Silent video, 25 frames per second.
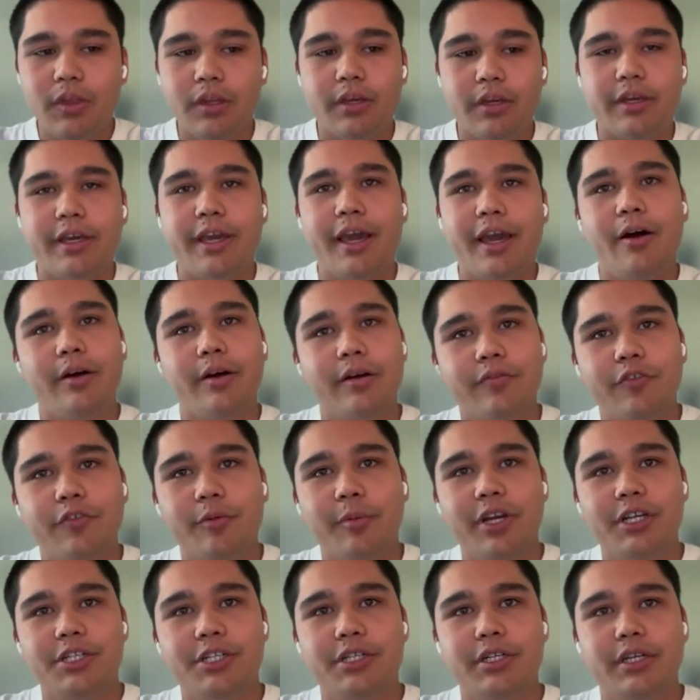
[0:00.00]
account
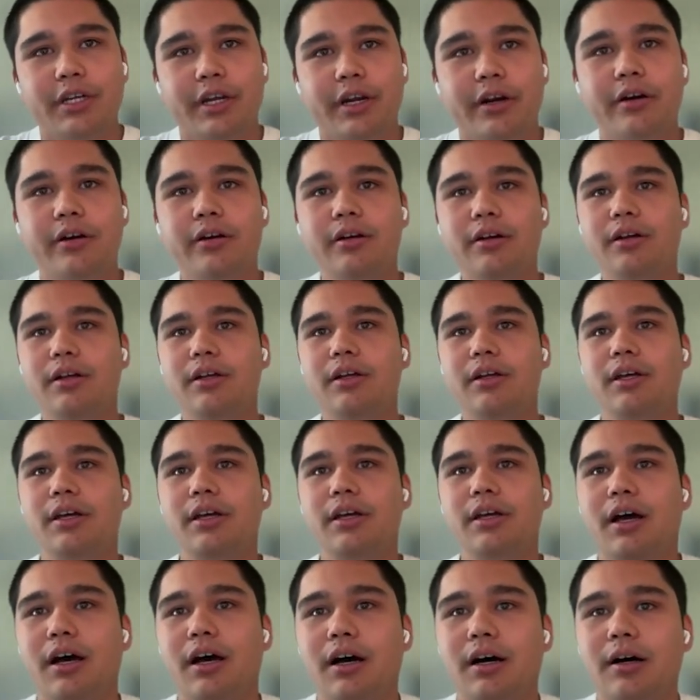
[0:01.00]
information here.
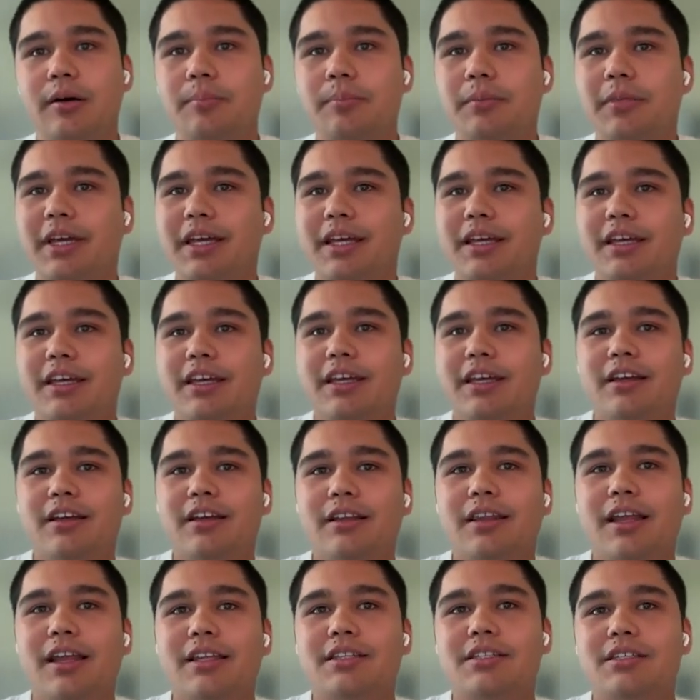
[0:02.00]
It
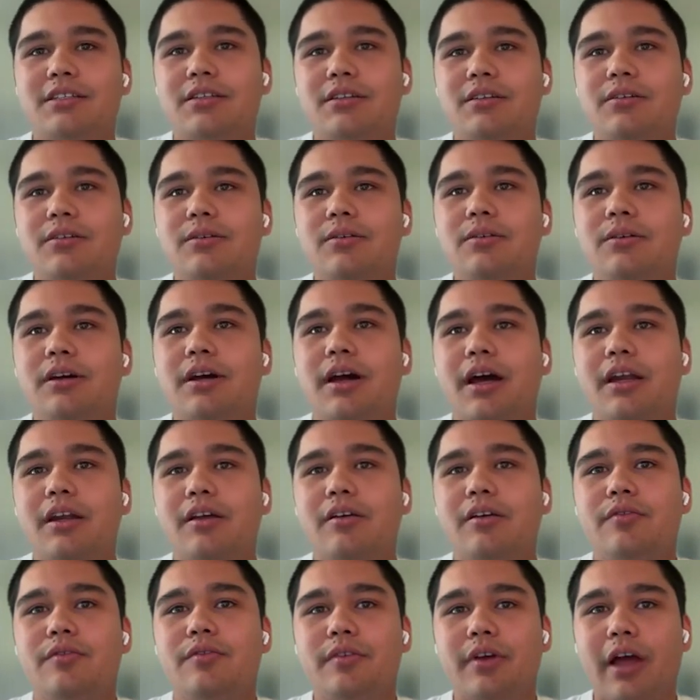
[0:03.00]
lets you kind
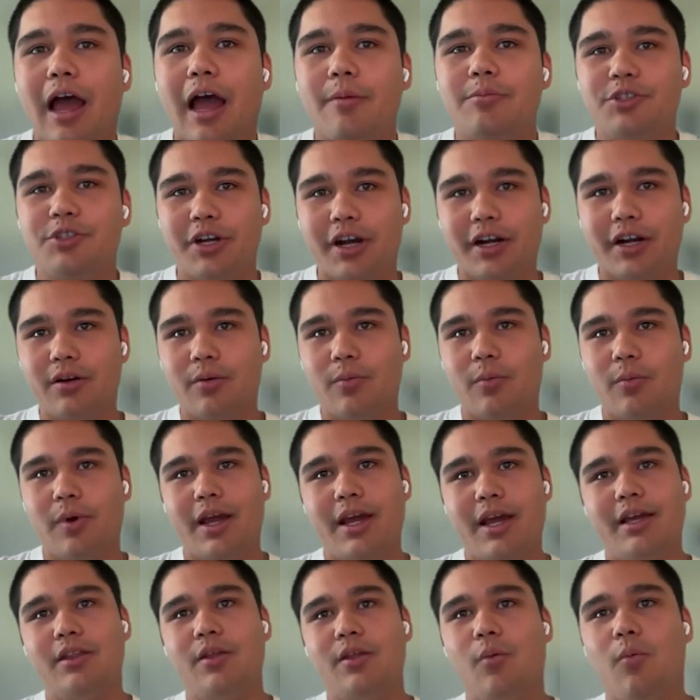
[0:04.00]
of abstract
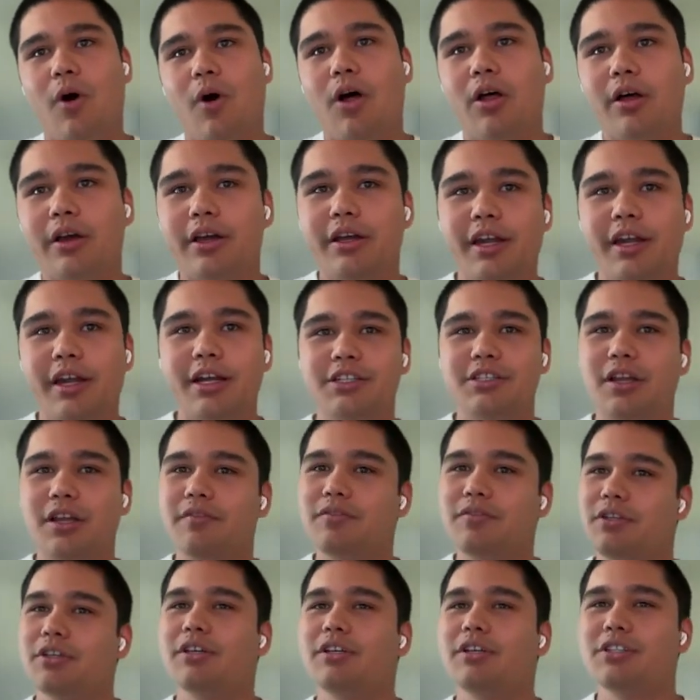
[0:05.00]
away the wallet connect
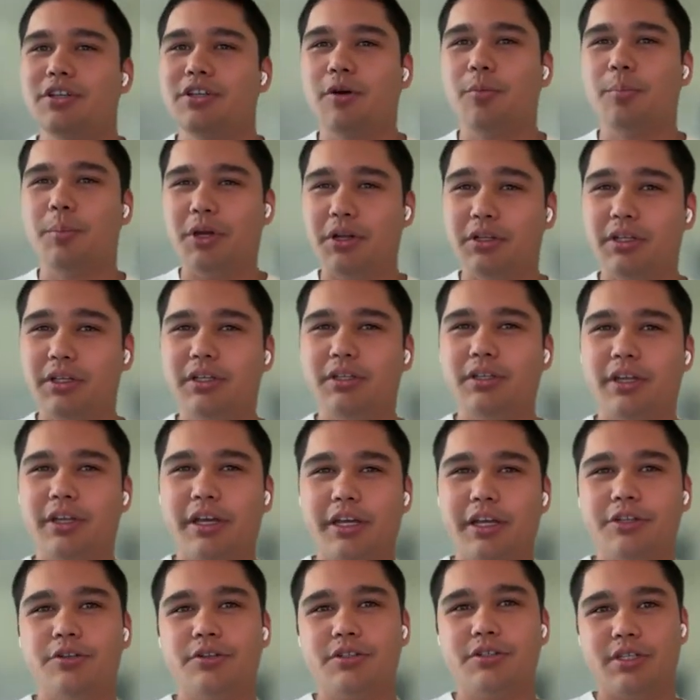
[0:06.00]
stuff so you can start building the
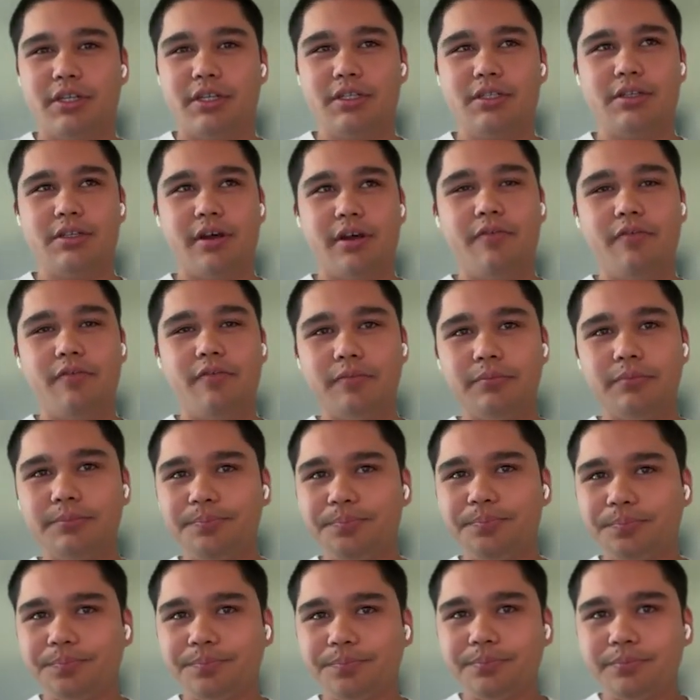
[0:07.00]
interesting stuff.
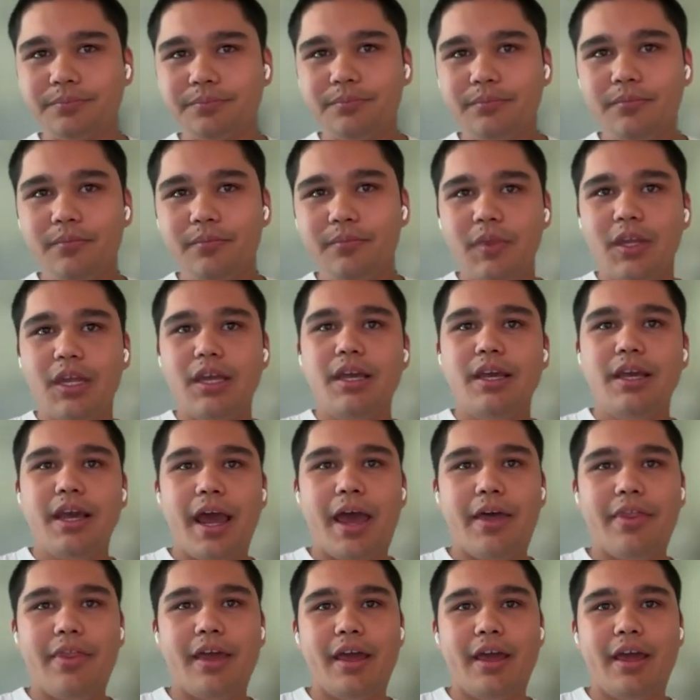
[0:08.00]

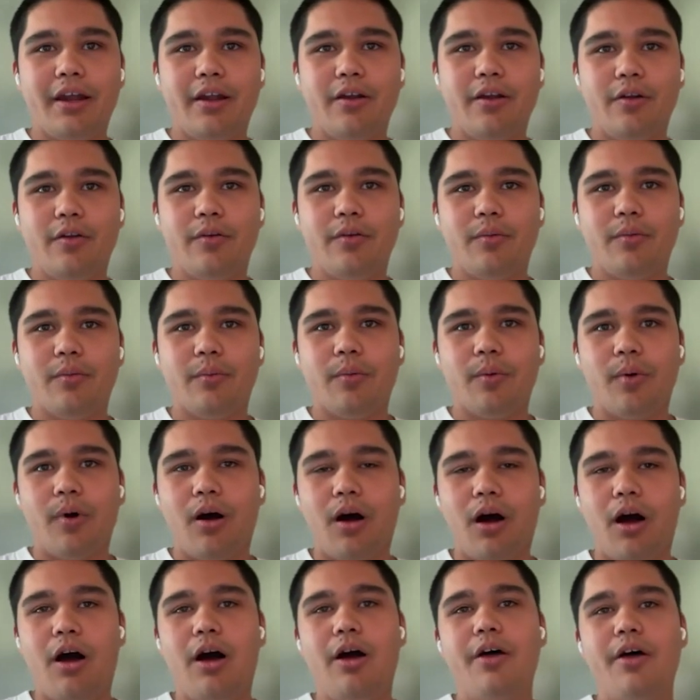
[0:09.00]
And then
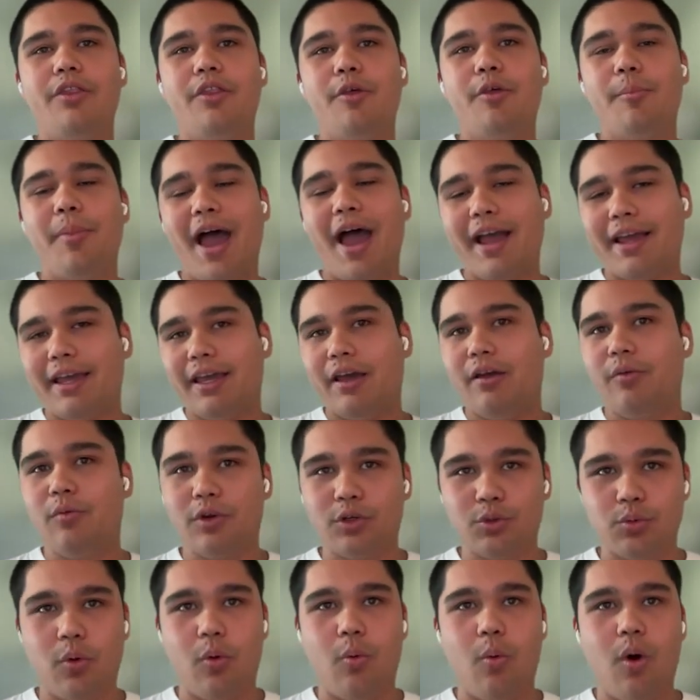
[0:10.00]
on the back end,
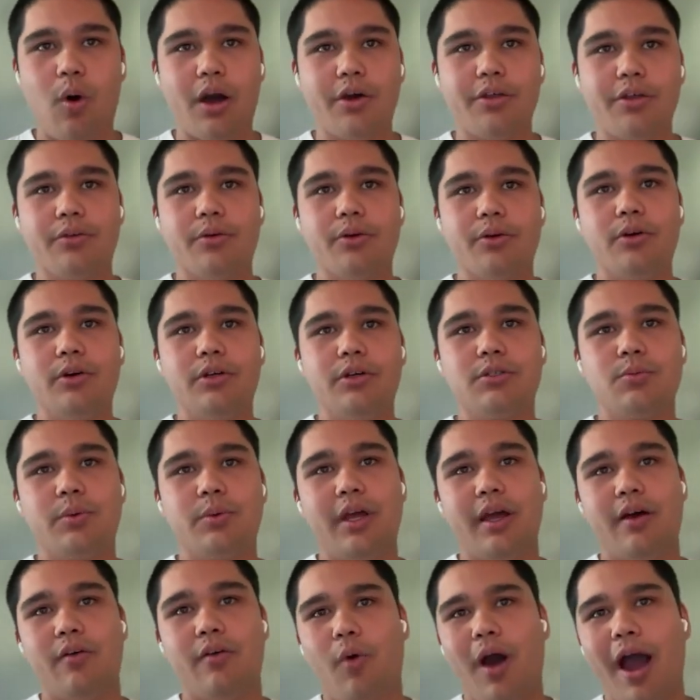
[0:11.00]
which we'll walk through, is
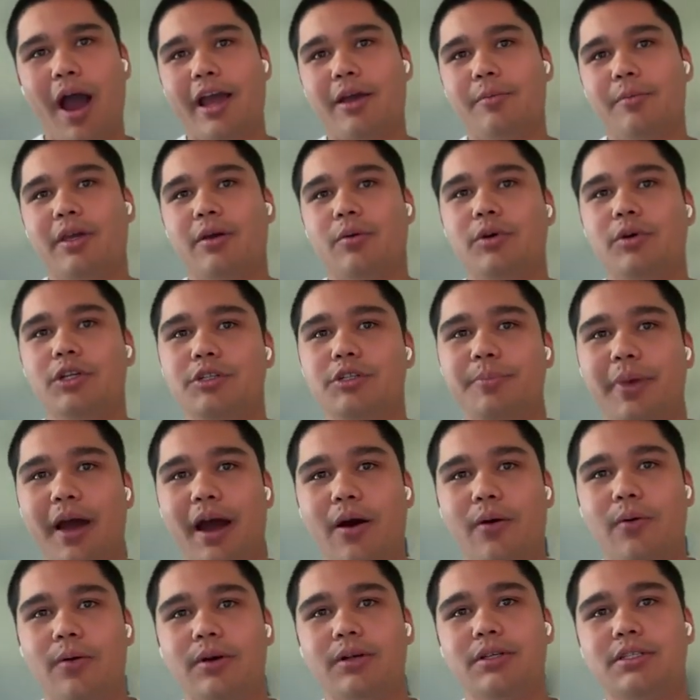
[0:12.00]
we have wagmi, which
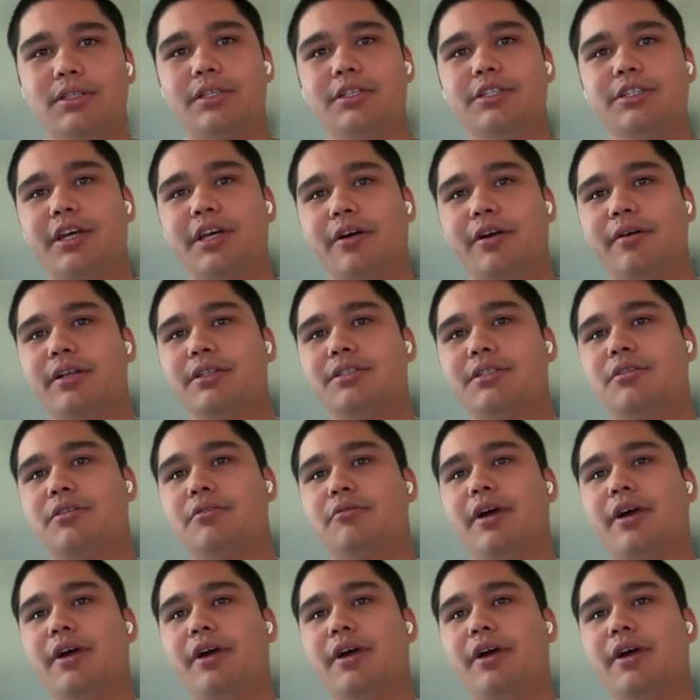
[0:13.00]
powers and generates the